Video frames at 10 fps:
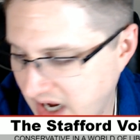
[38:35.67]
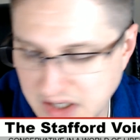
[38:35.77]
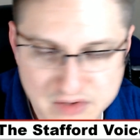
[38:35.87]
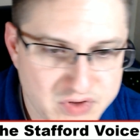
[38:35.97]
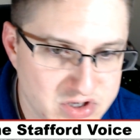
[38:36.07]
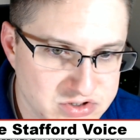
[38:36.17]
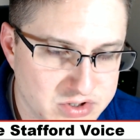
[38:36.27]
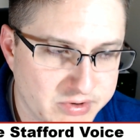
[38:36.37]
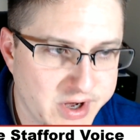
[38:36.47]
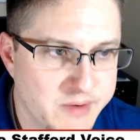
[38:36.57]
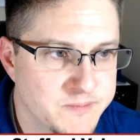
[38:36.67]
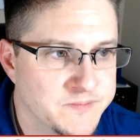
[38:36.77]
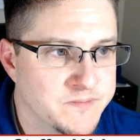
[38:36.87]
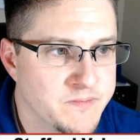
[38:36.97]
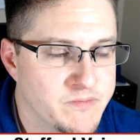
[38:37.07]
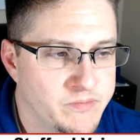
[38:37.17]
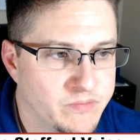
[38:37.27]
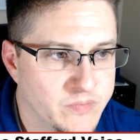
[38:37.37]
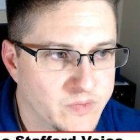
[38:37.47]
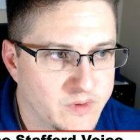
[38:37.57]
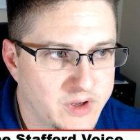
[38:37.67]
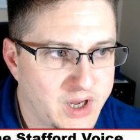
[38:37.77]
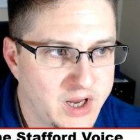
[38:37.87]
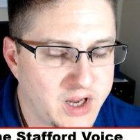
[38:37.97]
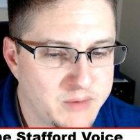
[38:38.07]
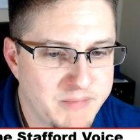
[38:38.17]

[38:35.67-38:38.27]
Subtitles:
End of History. And